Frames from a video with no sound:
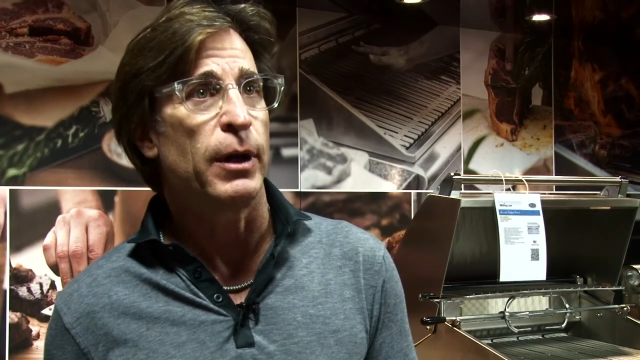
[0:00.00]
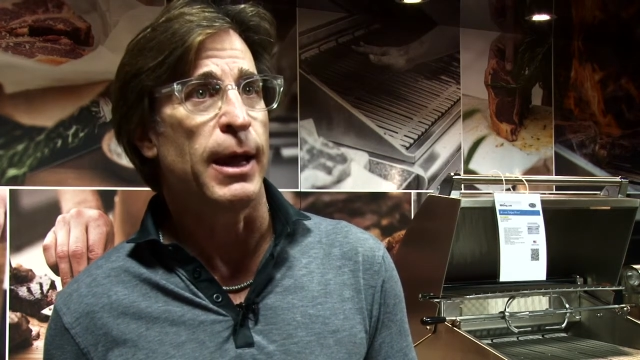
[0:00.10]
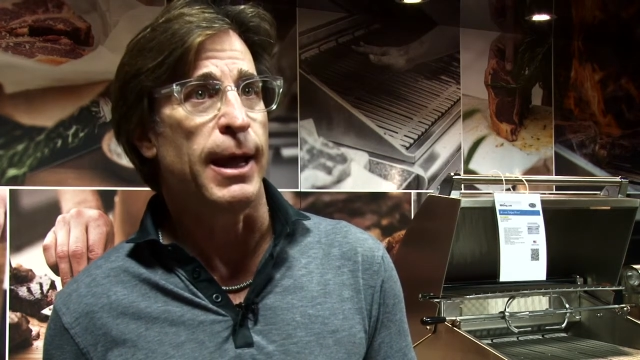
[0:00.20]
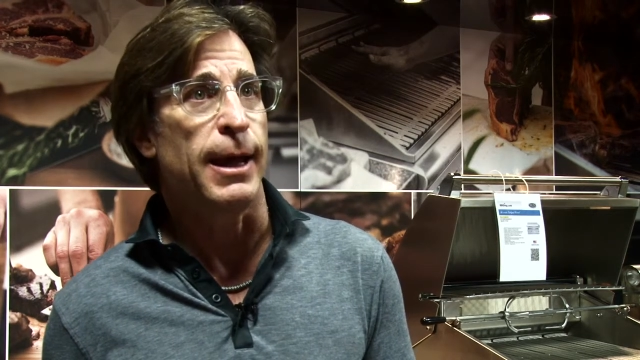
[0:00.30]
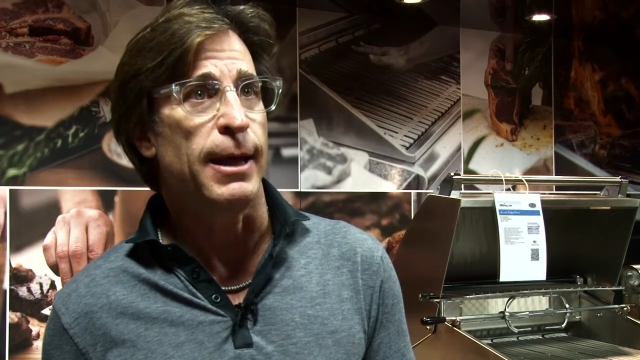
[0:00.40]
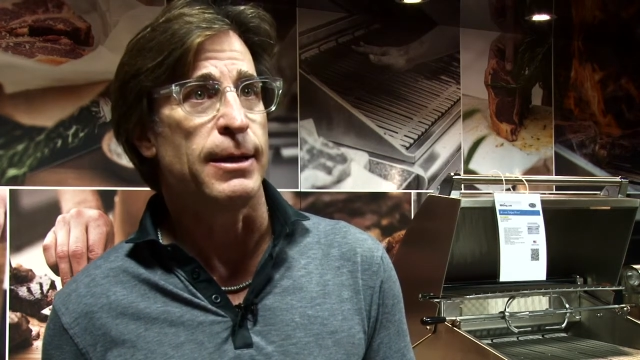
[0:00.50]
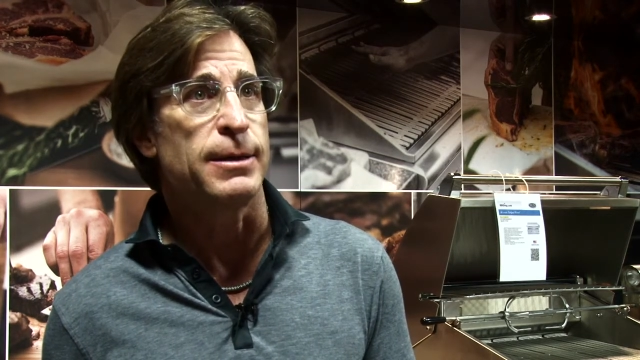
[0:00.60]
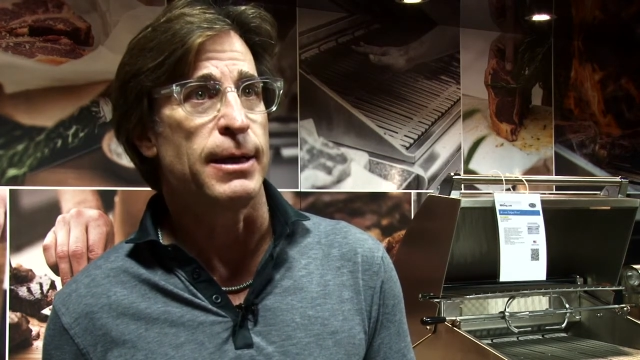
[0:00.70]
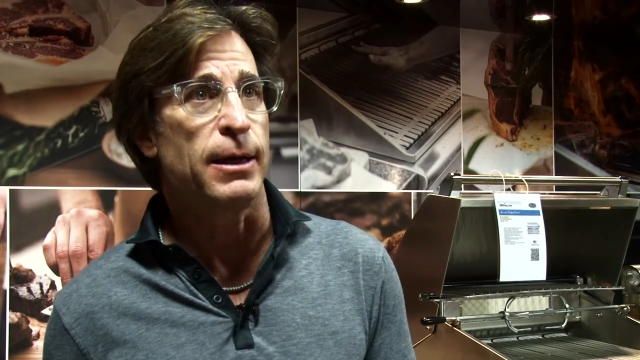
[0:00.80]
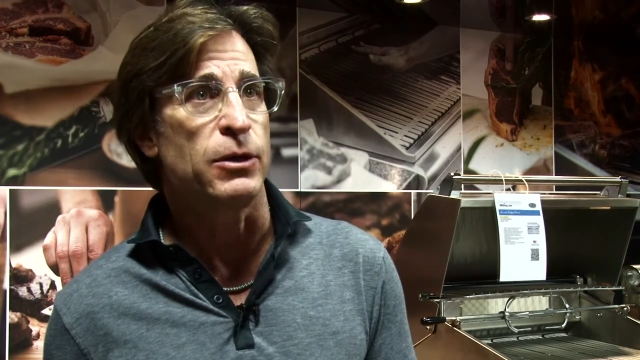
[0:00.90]

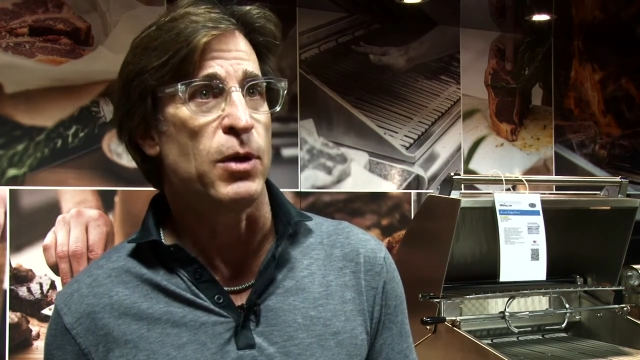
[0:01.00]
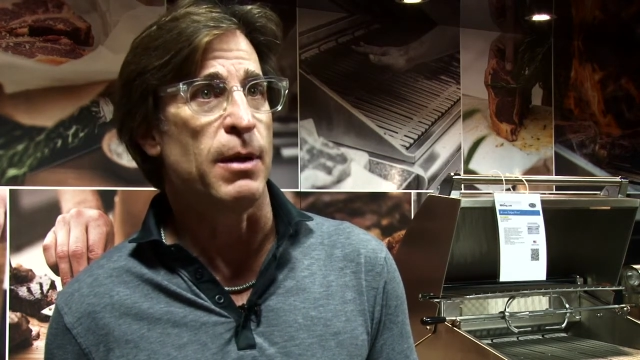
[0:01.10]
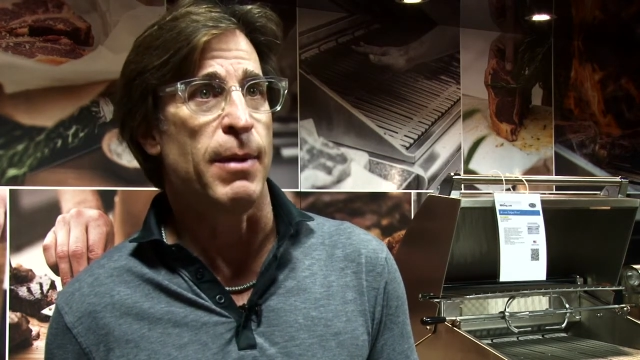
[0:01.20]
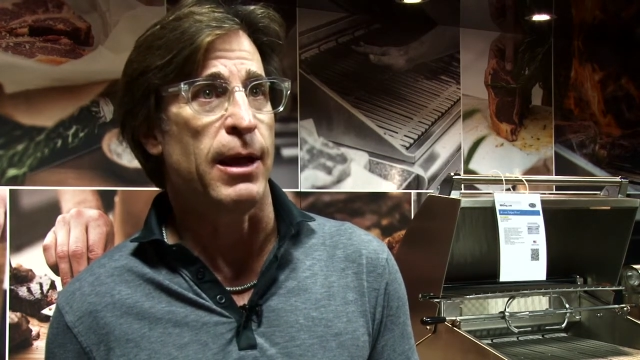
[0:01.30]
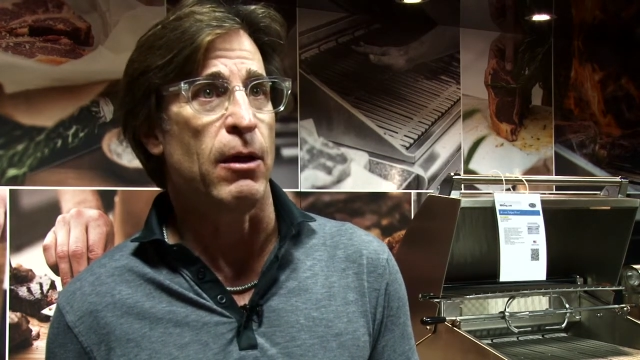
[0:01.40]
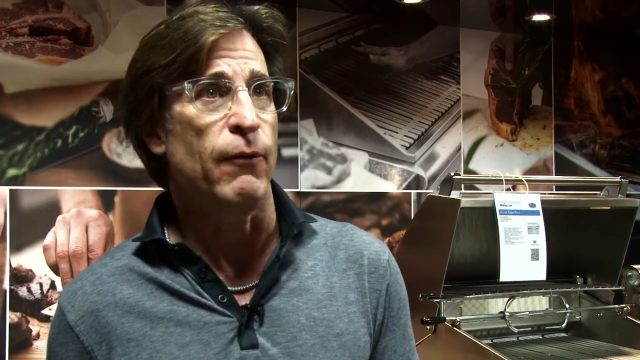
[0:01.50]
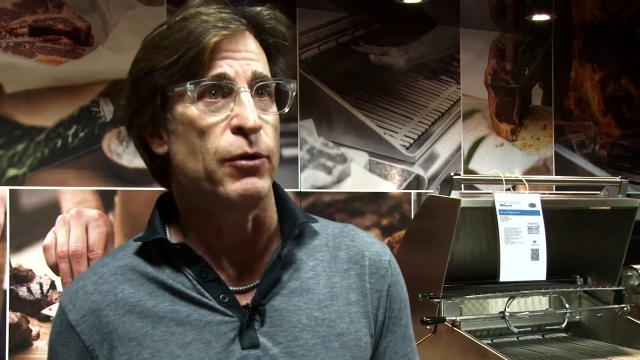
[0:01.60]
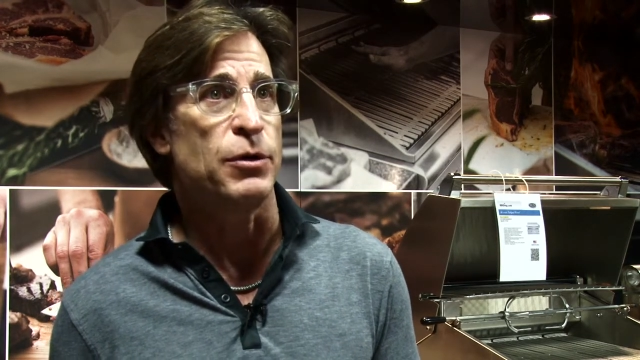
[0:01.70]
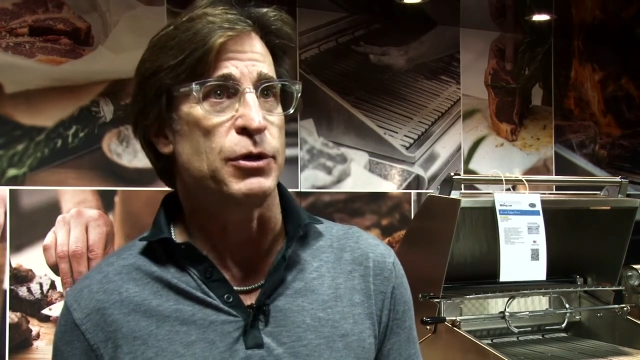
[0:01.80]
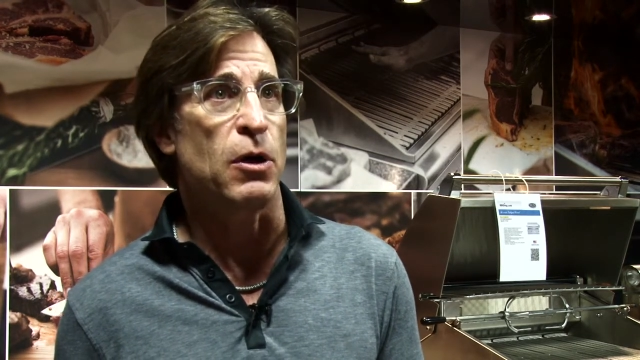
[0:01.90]
and Tradebank
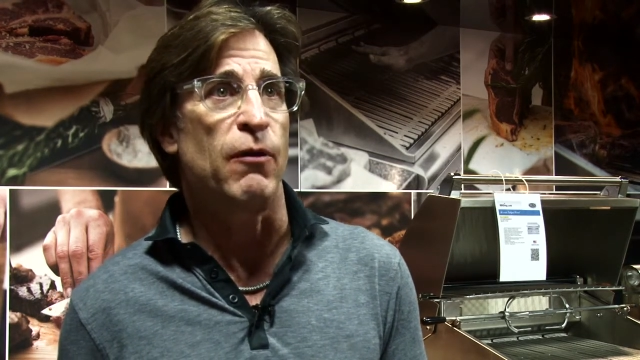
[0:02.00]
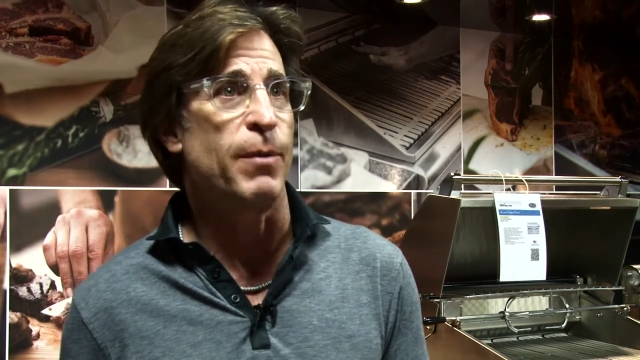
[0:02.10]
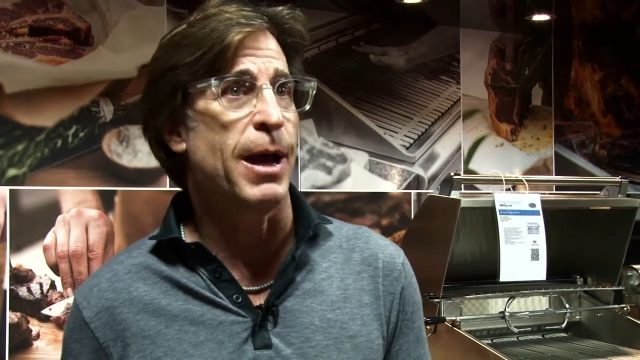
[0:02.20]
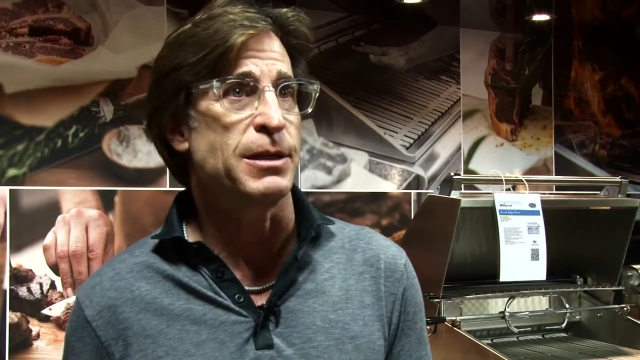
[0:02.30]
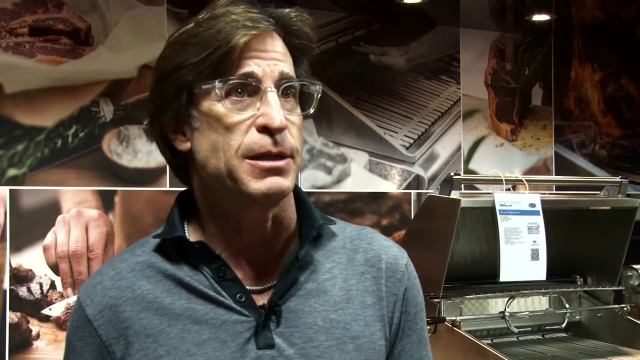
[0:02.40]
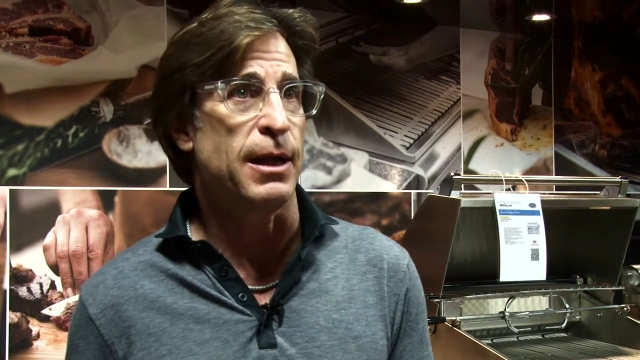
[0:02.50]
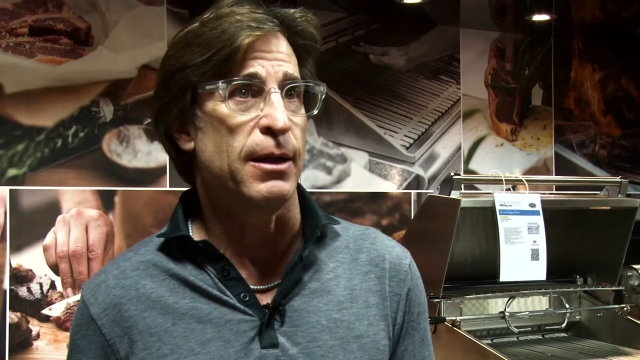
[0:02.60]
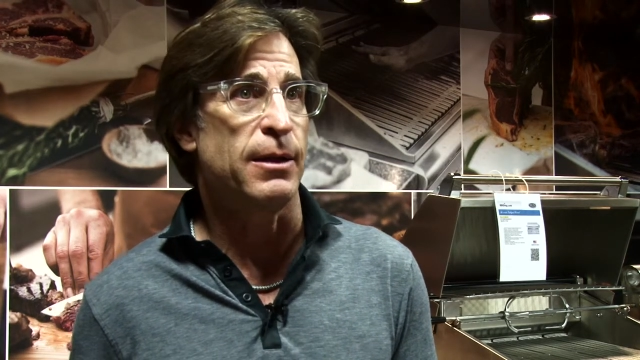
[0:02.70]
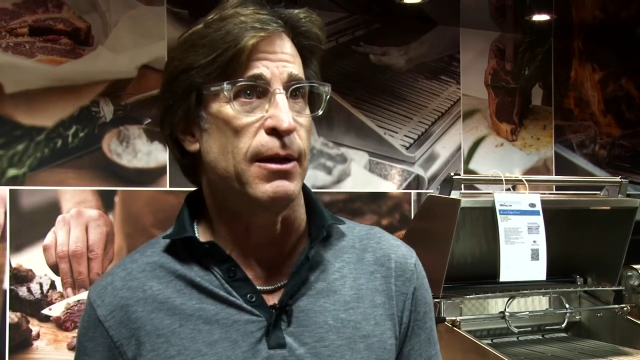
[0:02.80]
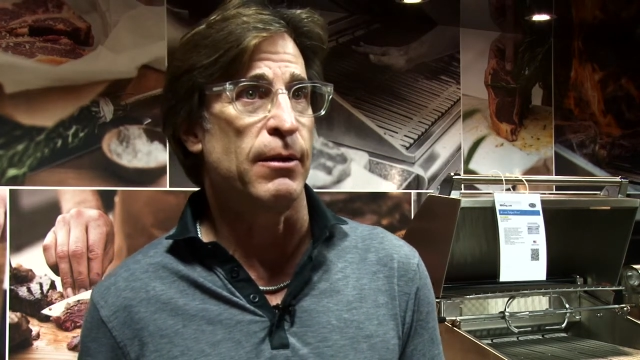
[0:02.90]
offers golf passes
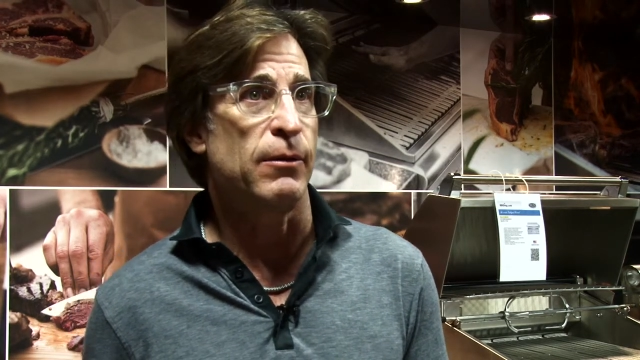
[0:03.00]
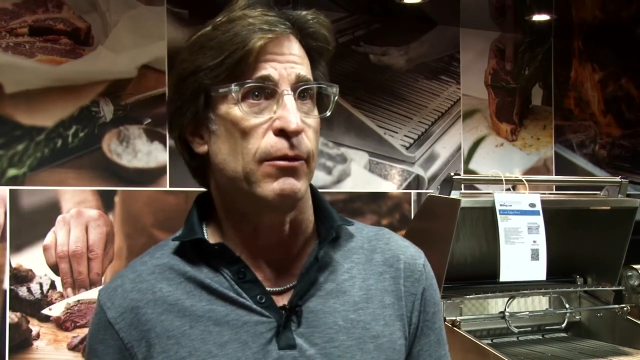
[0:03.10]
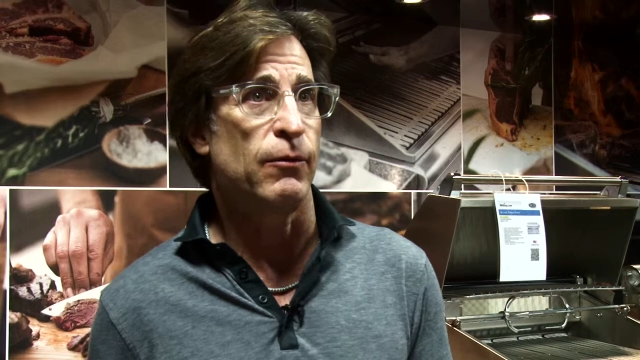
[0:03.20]
at a